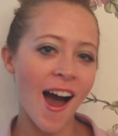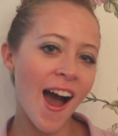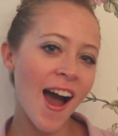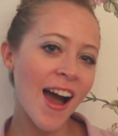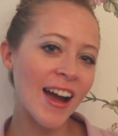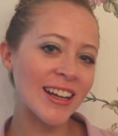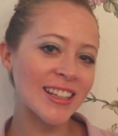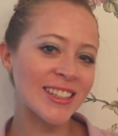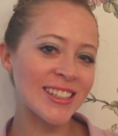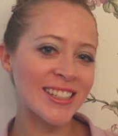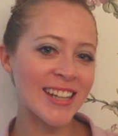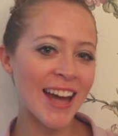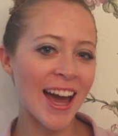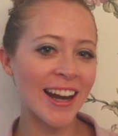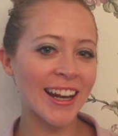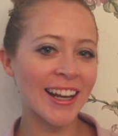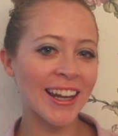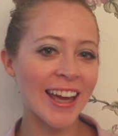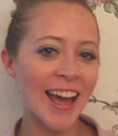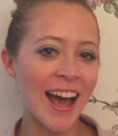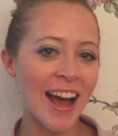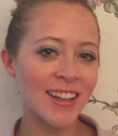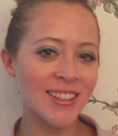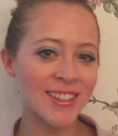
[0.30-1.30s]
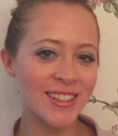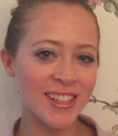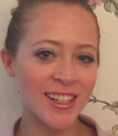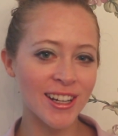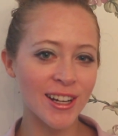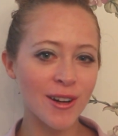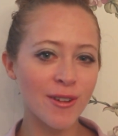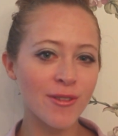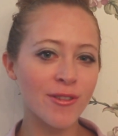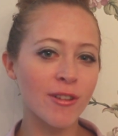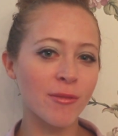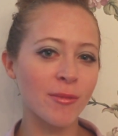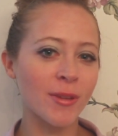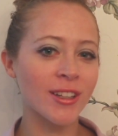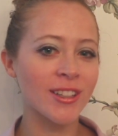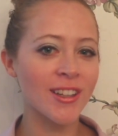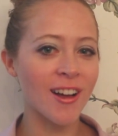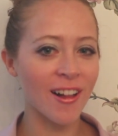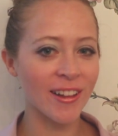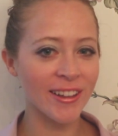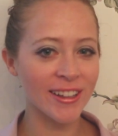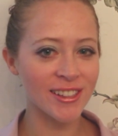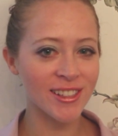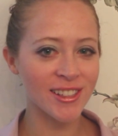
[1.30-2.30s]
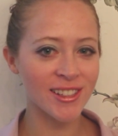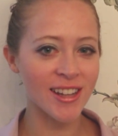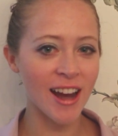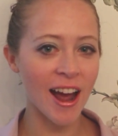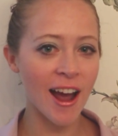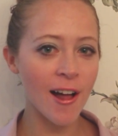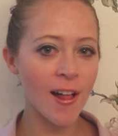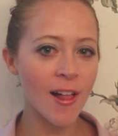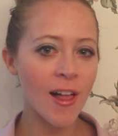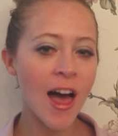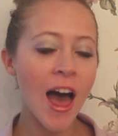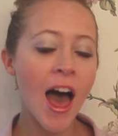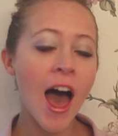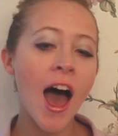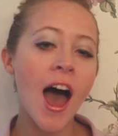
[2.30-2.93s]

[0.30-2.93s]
Hi, it's Natalie Ast here from Natalia's Style,